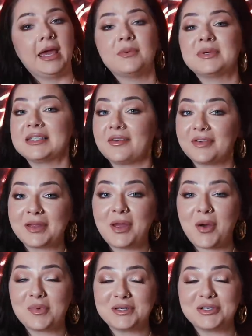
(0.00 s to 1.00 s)
He was definitely
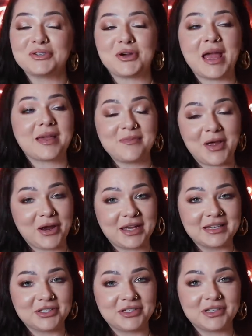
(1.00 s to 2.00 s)
open to trying
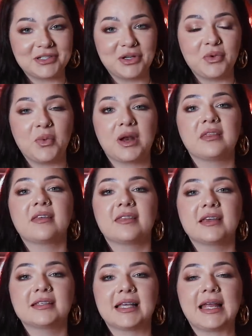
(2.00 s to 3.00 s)
American dishes too. One of the
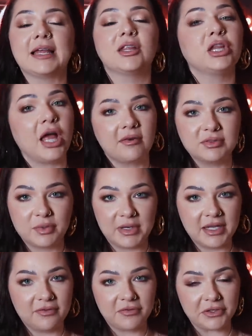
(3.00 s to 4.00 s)
things that he loved when
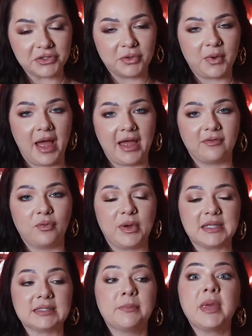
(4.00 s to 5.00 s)
he first arrived
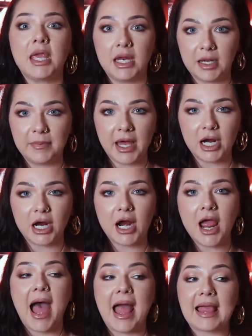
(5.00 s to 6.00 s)
was peanut
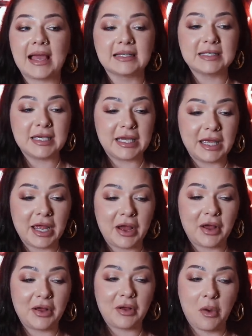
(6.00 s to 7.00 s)
butter. I guess he
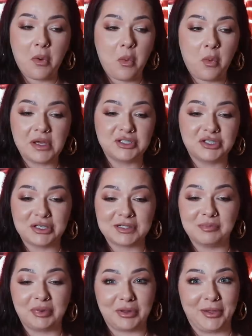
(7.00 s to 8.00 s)
was
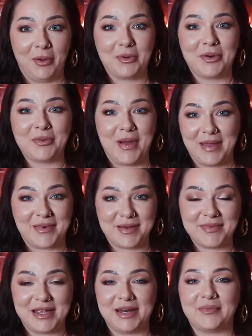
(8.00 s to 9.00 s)
just blown away by
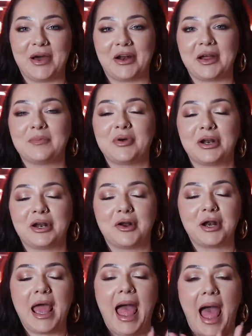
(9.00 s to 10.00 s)
peanut butter and put it
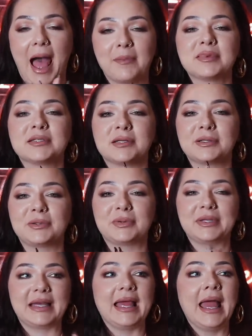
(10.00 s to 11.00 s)
on
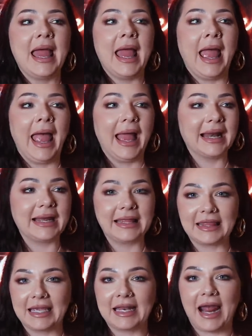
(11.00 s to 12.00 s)
absolutely
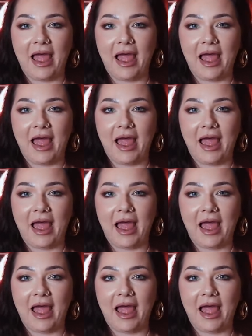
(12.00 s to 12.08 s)
anything and